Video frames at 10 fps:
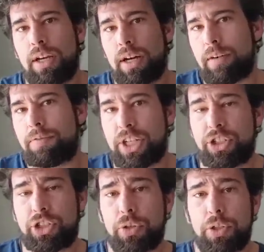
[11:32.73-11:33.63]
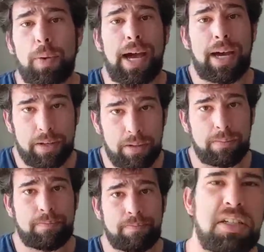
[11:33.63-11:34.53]
of tissue you added.
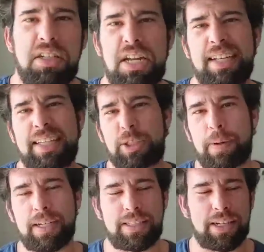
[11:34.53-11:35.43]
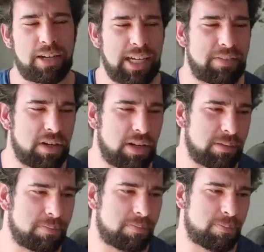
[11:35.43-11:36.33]
Not that spicy. I'm going to give it a